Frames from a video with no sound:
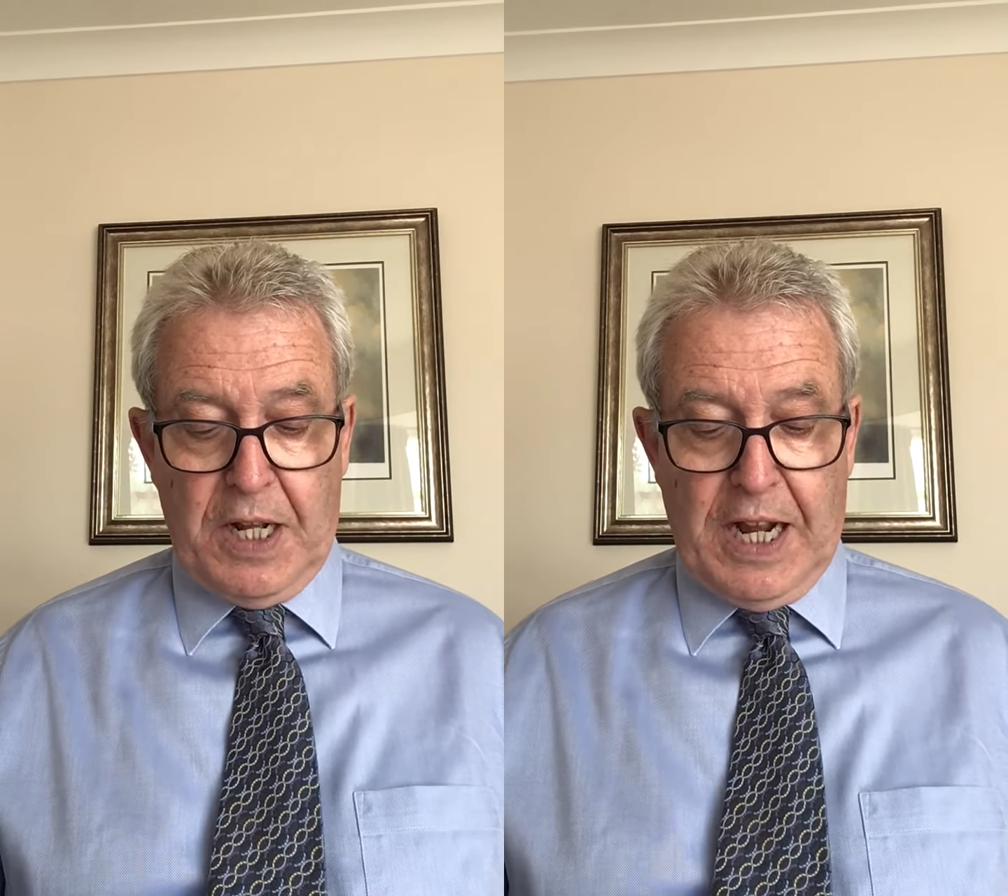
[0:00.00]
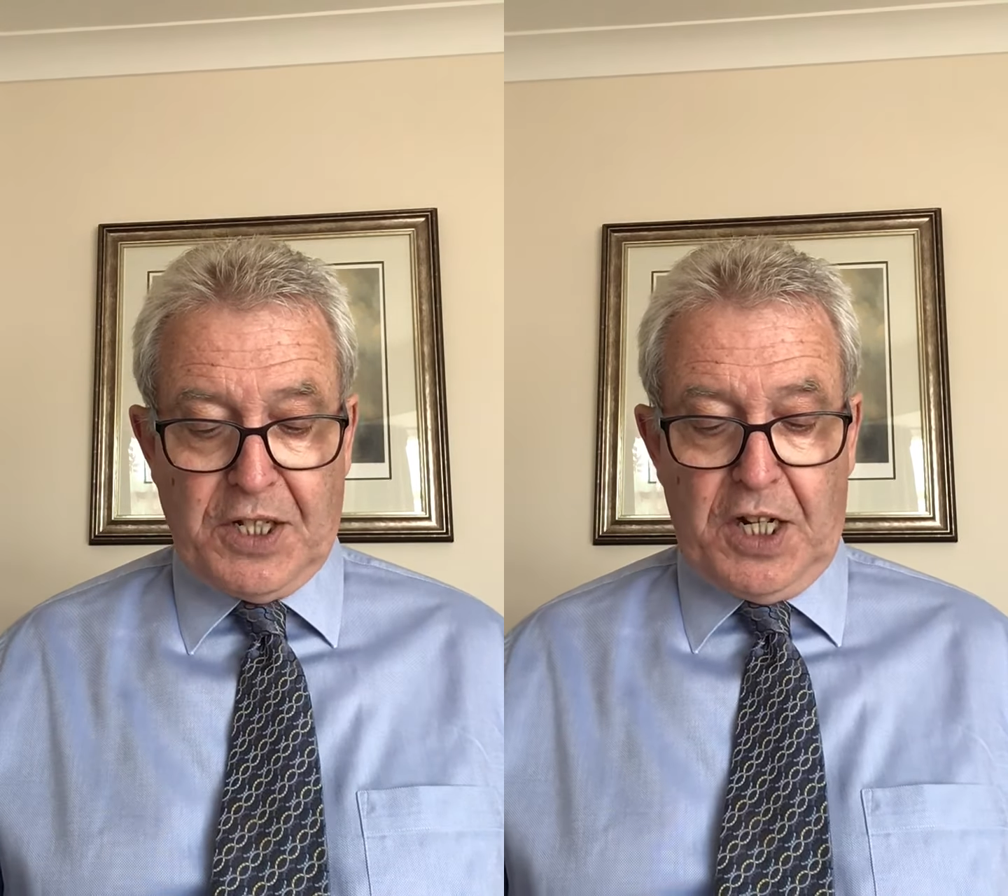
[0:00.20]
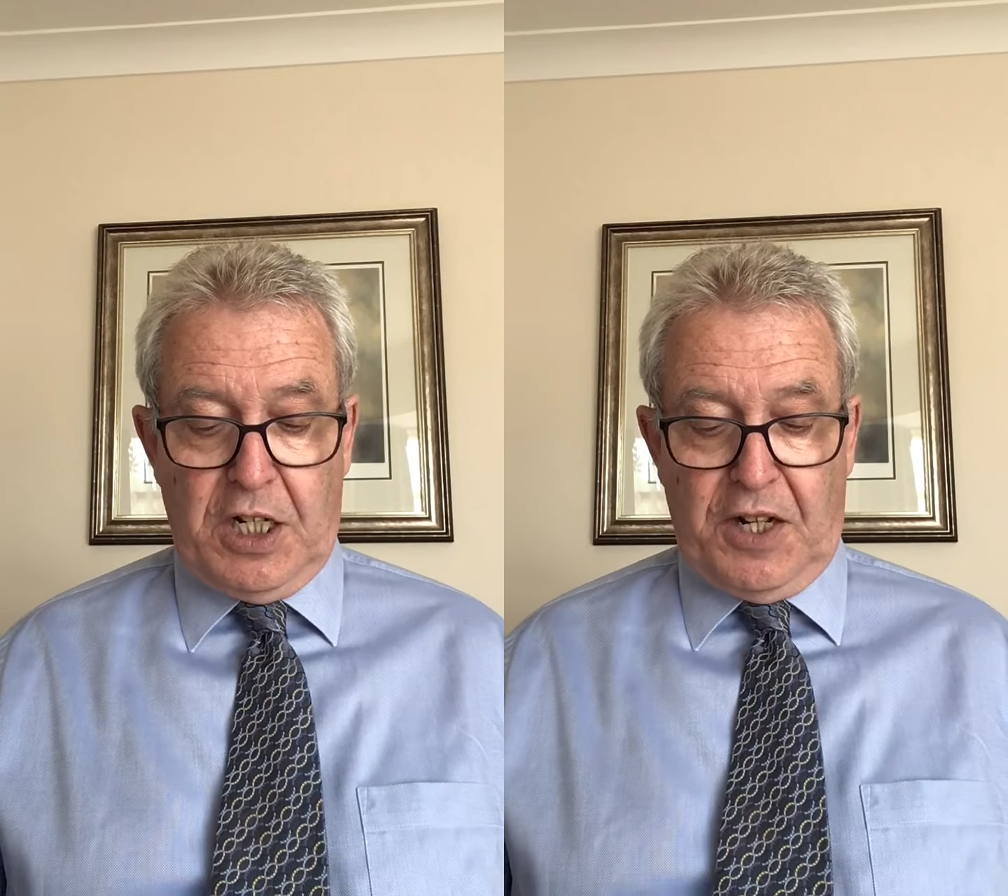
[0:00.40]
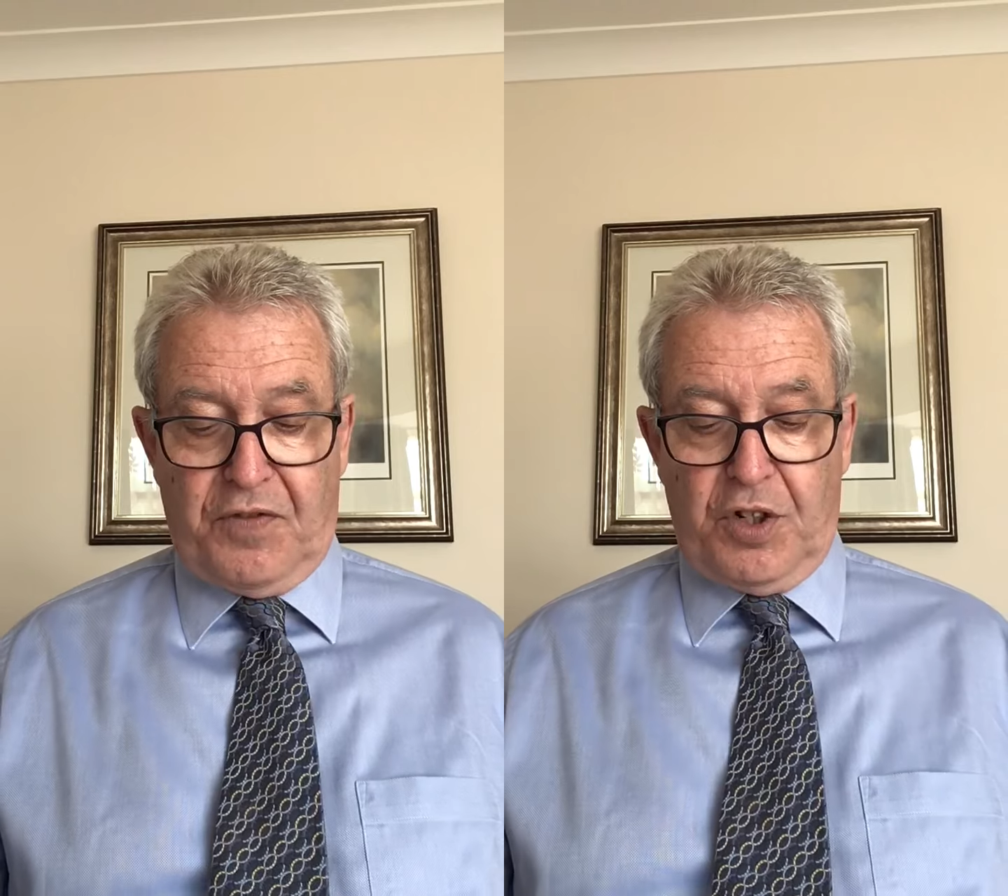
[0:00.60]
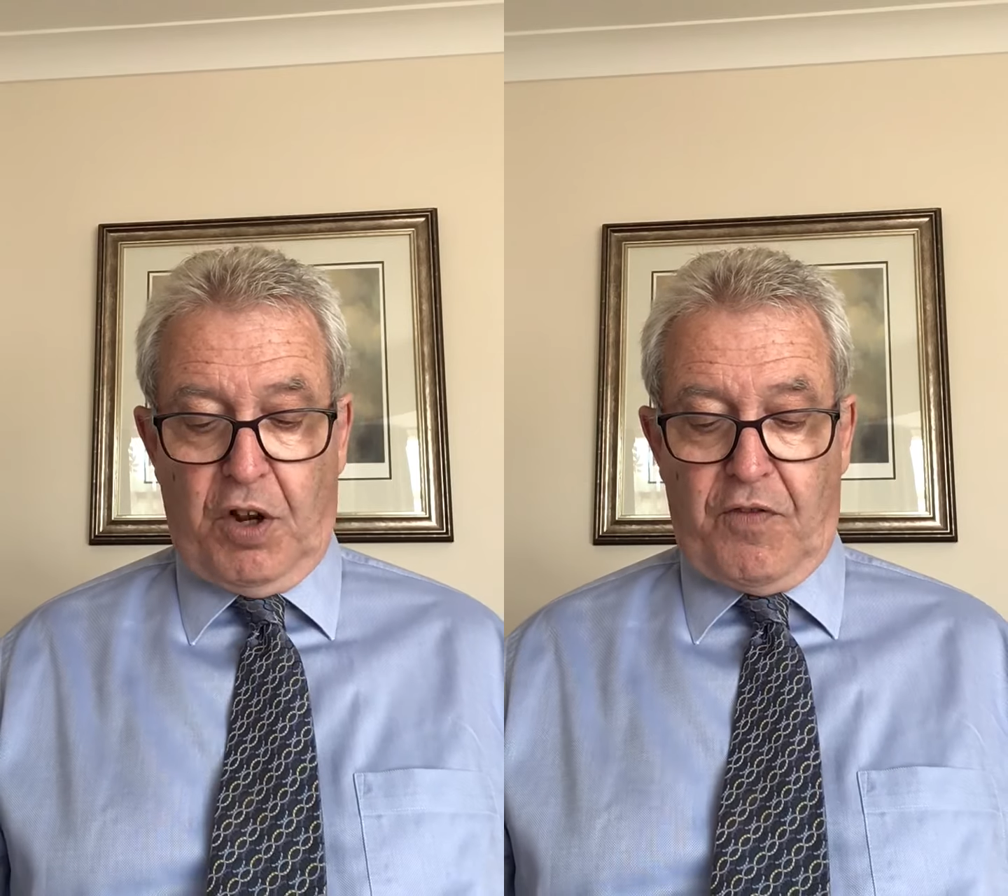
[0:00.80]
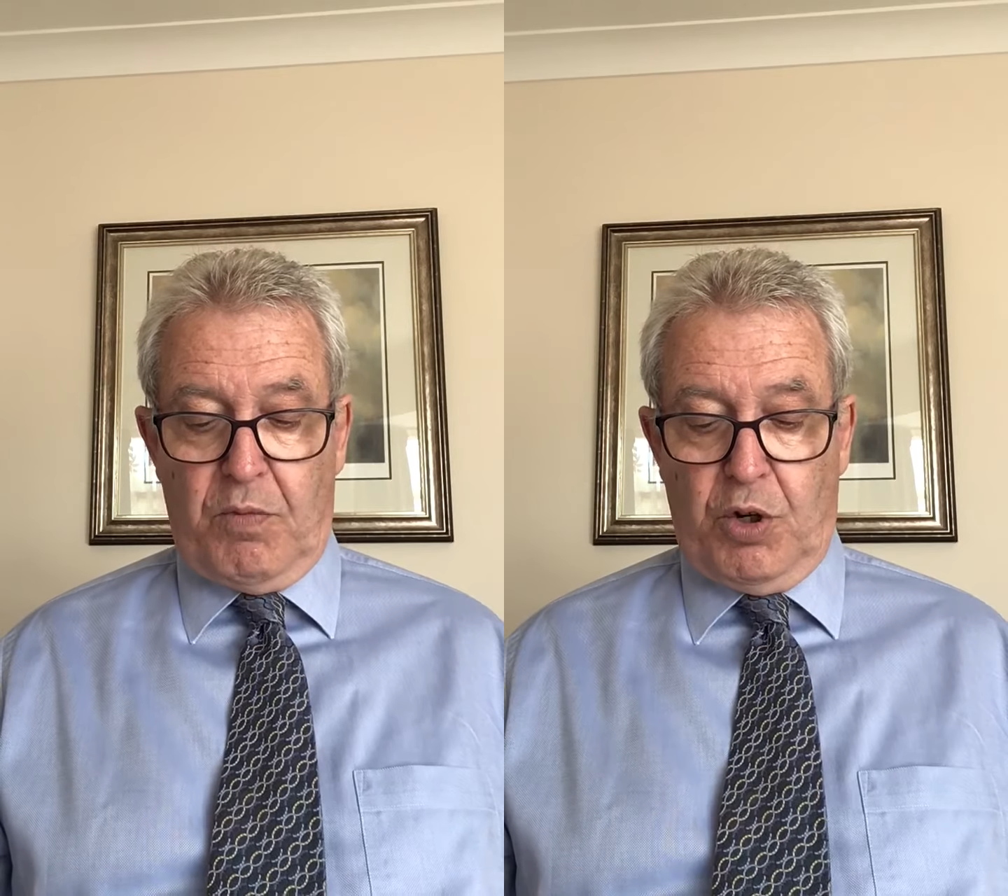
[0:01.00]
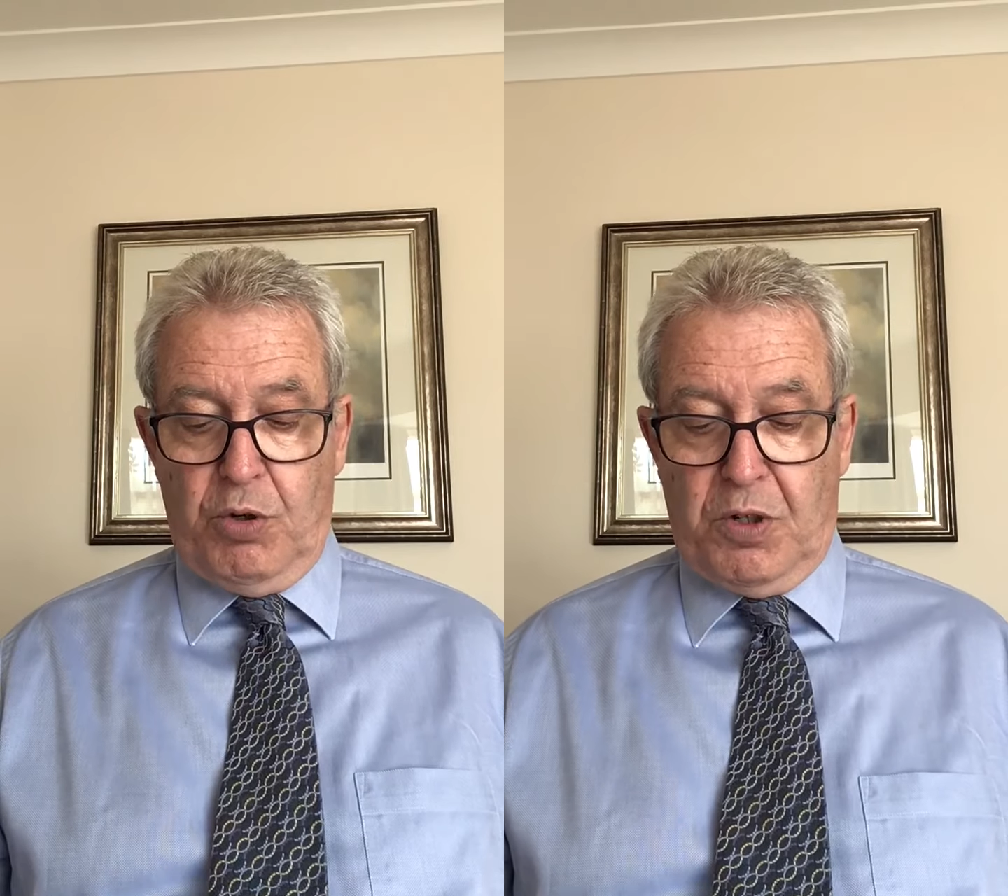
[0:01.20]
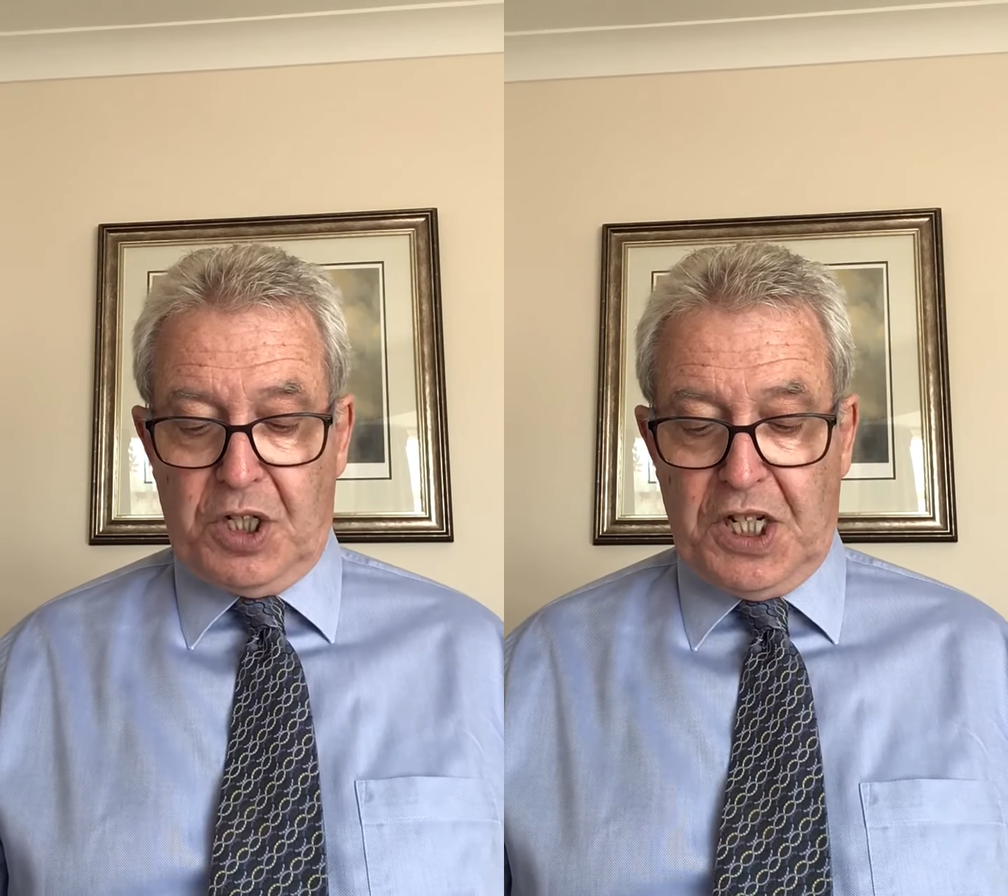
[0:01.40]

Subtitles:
as it lifted off from Lucas